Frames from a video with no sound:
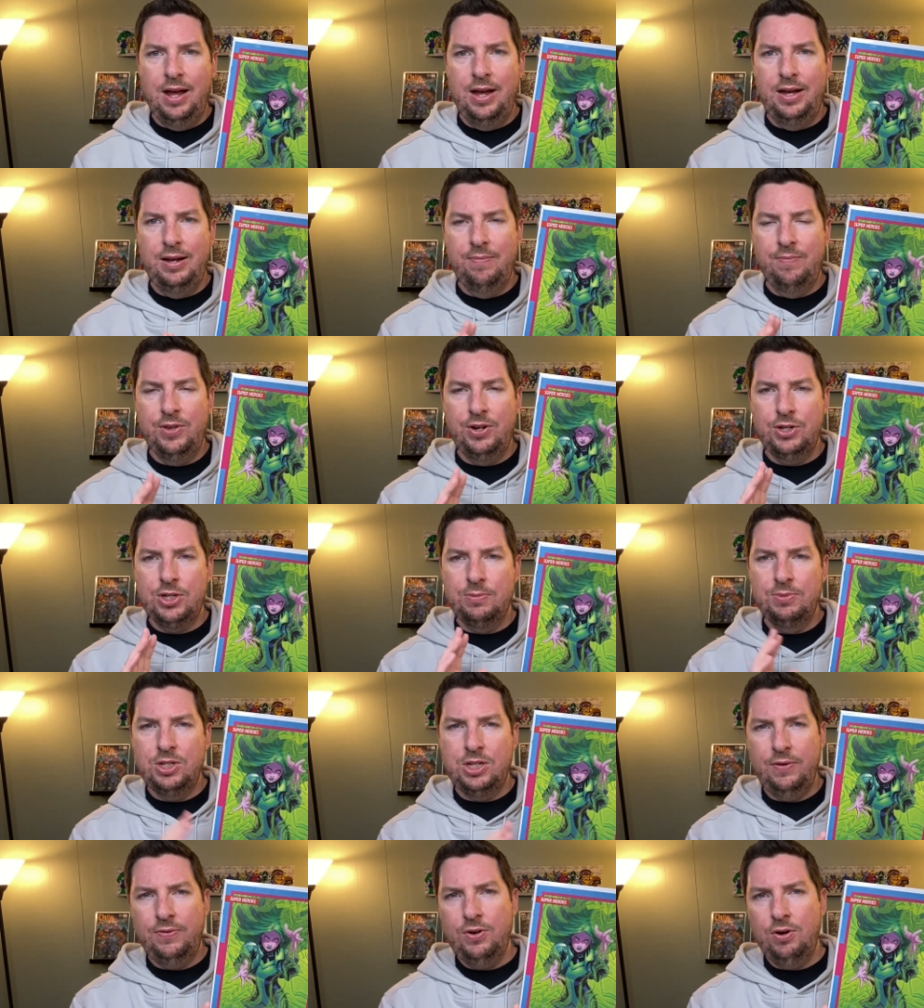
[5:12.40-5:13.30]
there's some
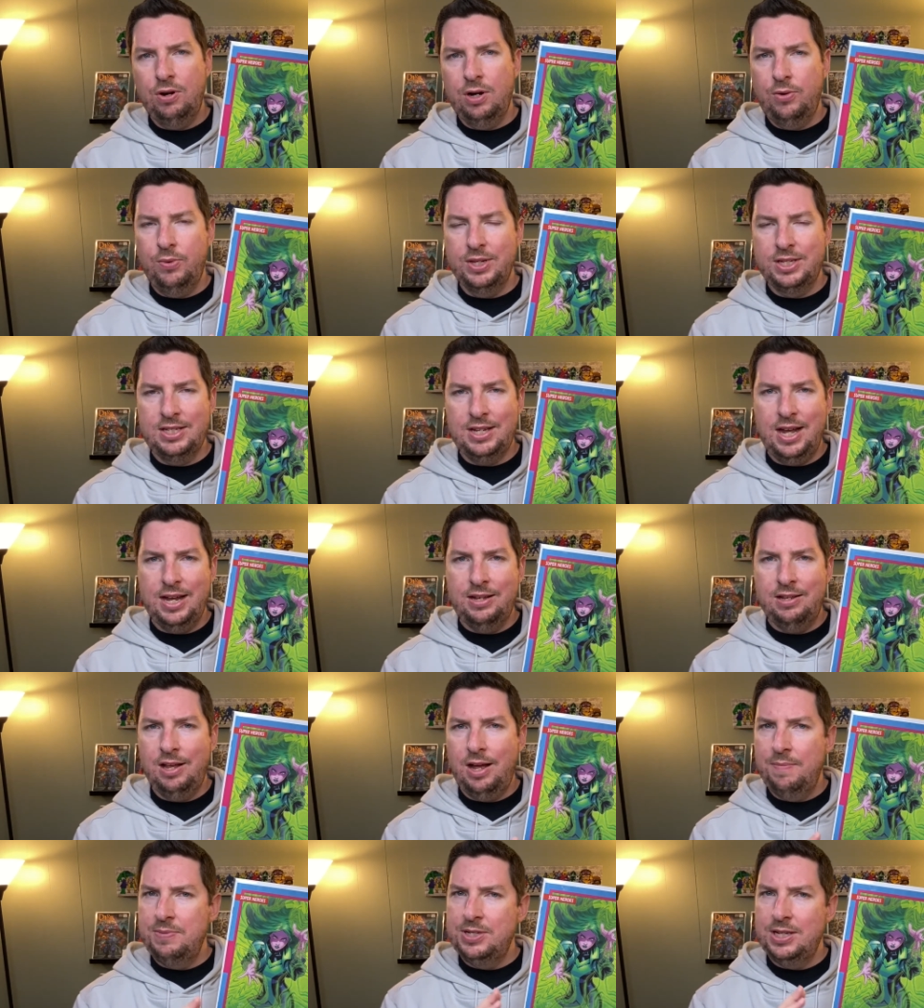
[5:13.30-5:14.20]
stuff going on with
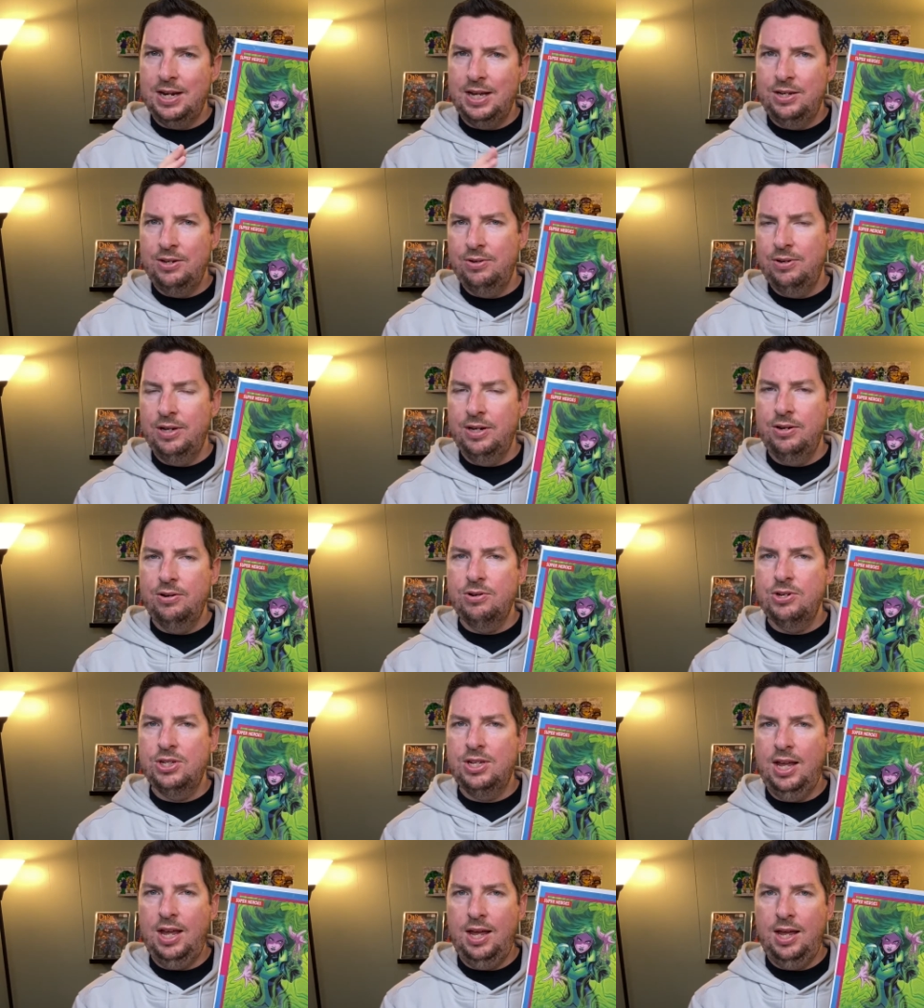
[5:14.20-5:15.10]
Cyclops that I don't
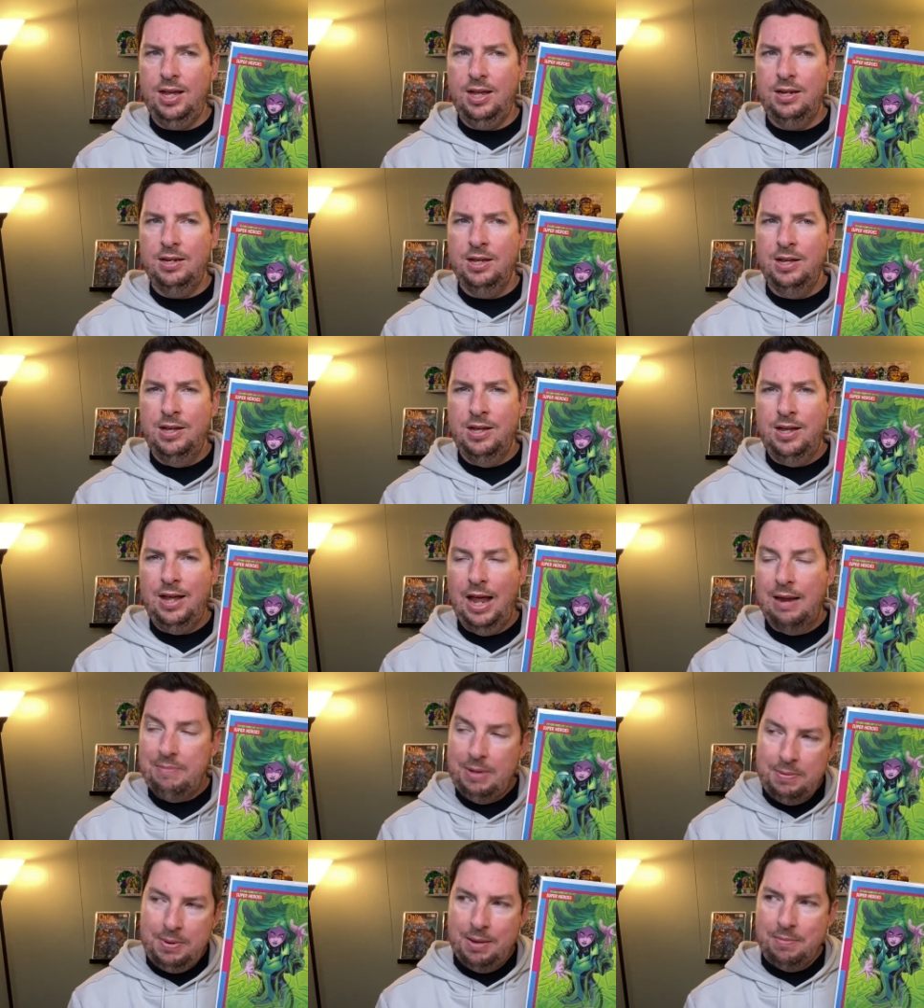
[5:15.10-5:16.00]
understand.
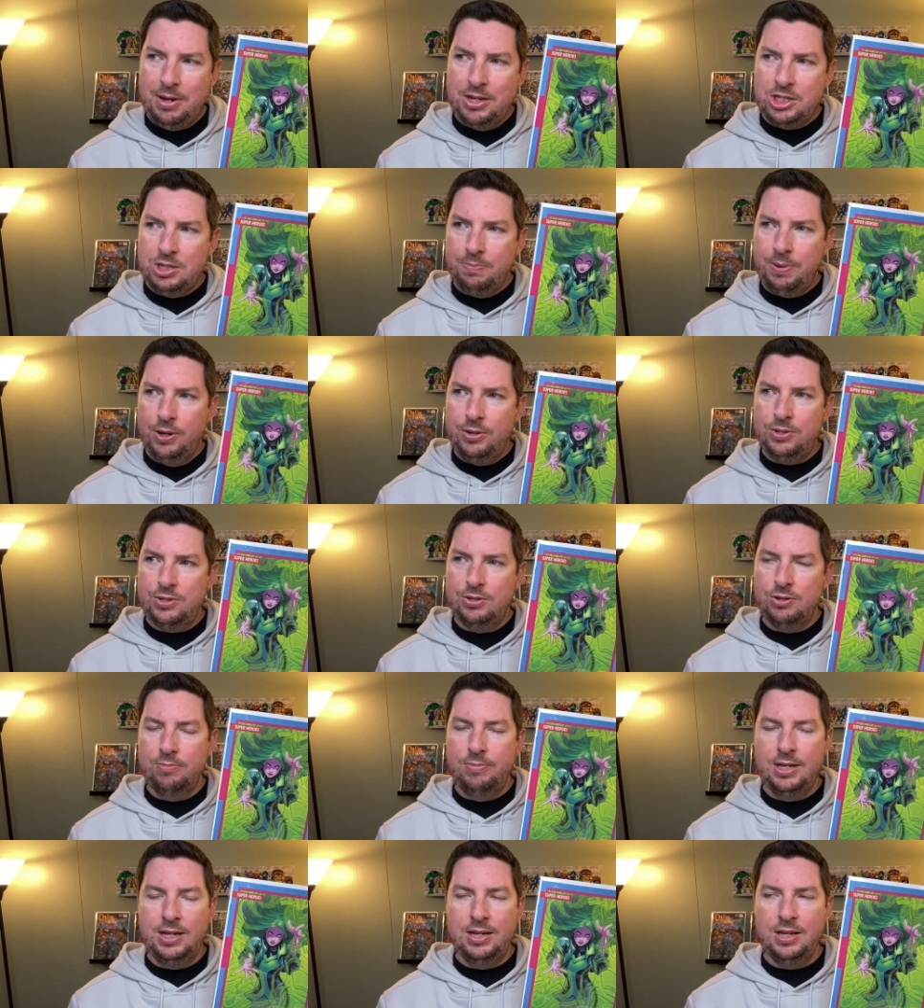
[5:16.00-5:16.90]
And maybe I'm not supposed to
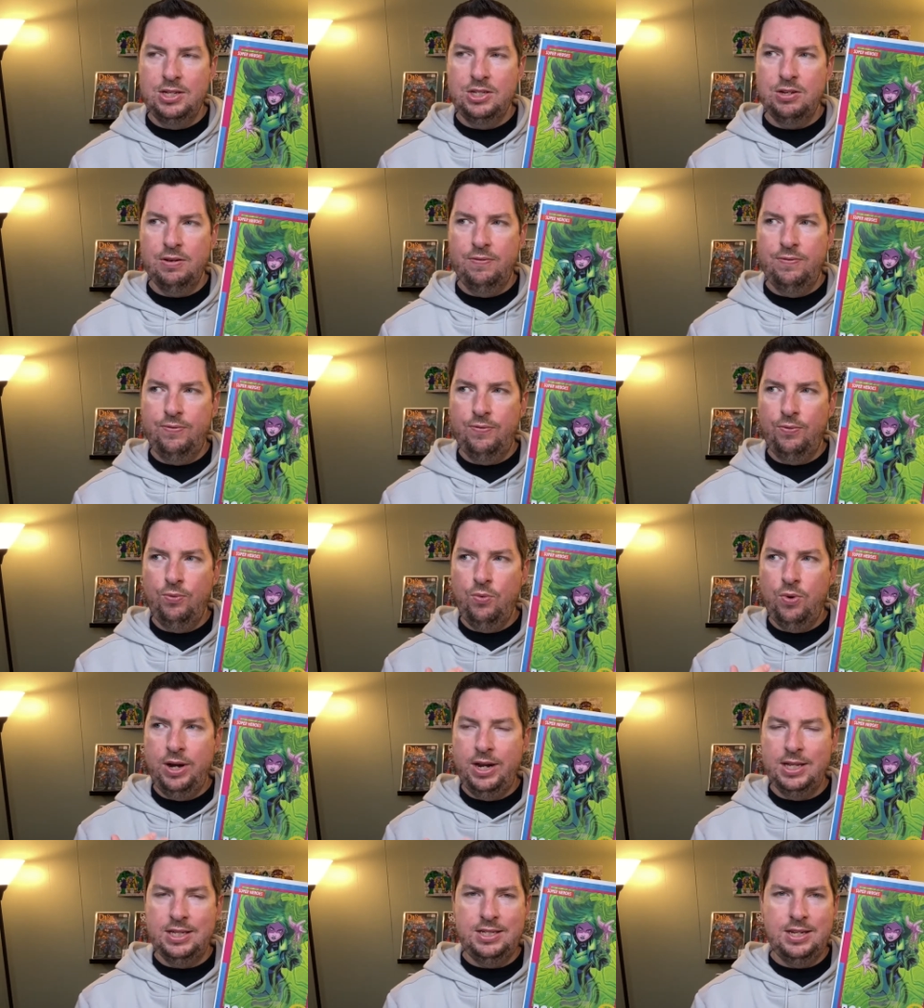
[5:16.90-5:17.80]
because of
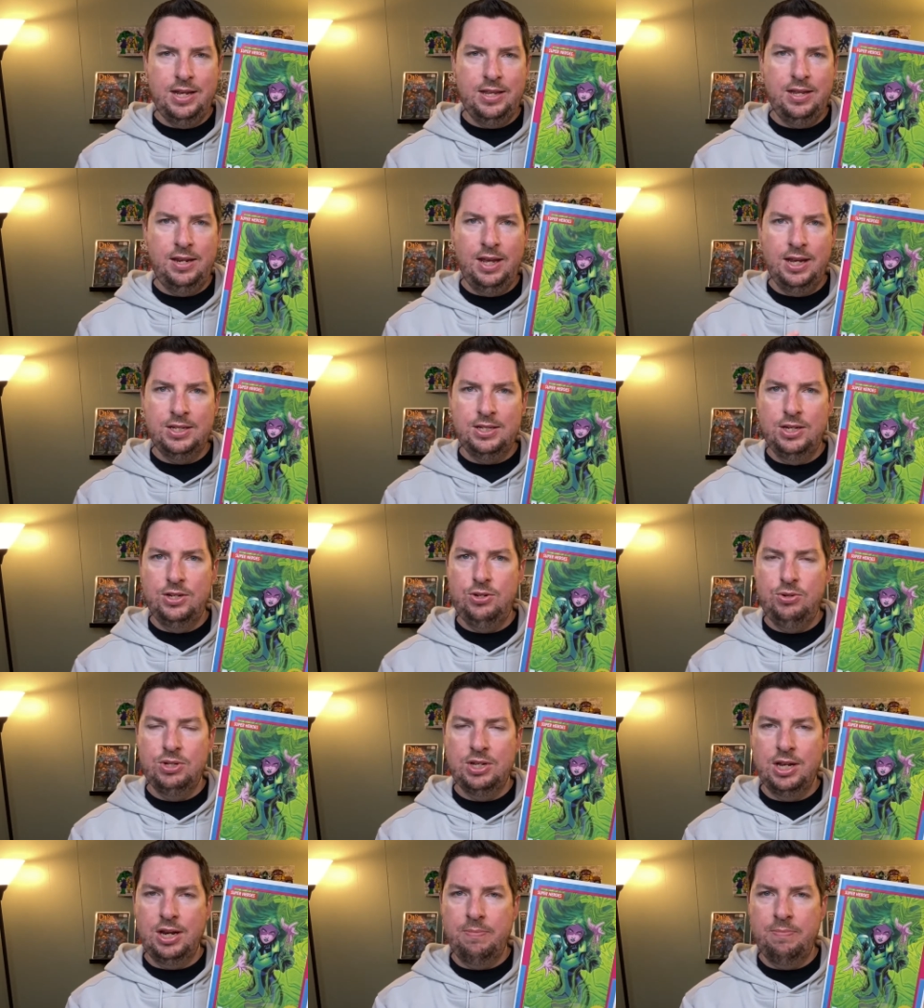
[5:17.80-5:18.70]
what it said the next issue
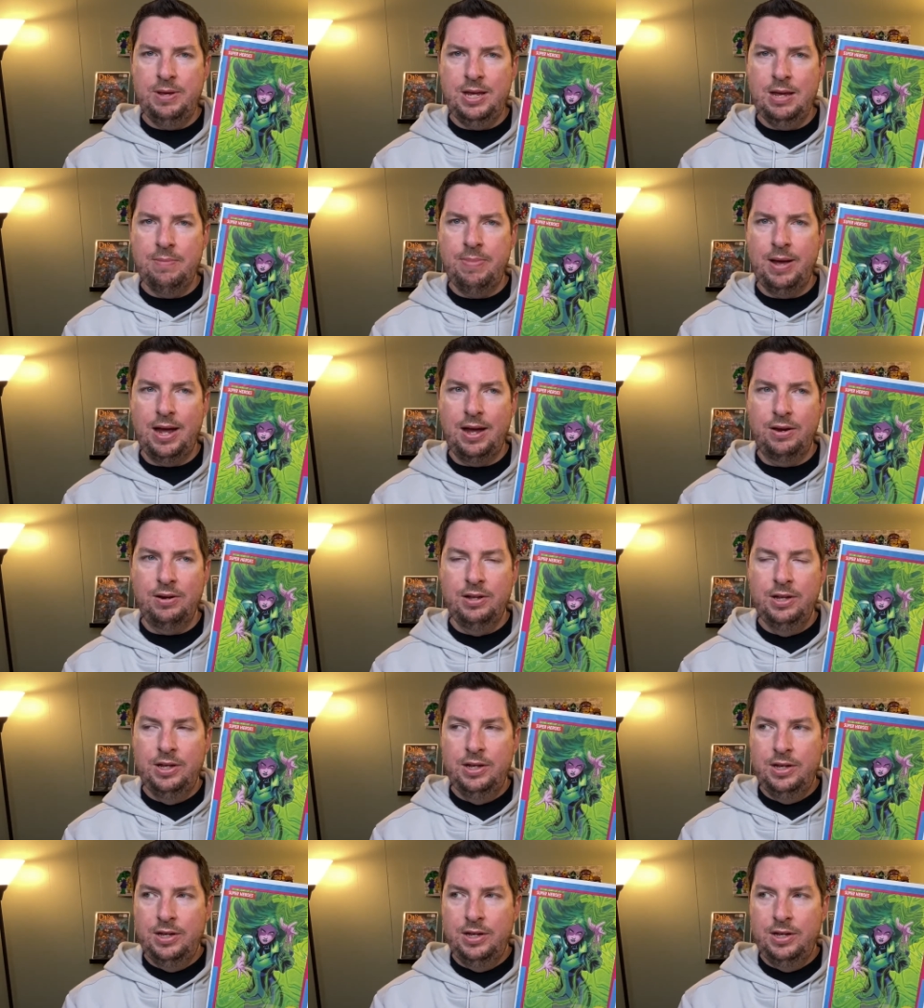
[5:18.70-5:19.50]
is going to be about.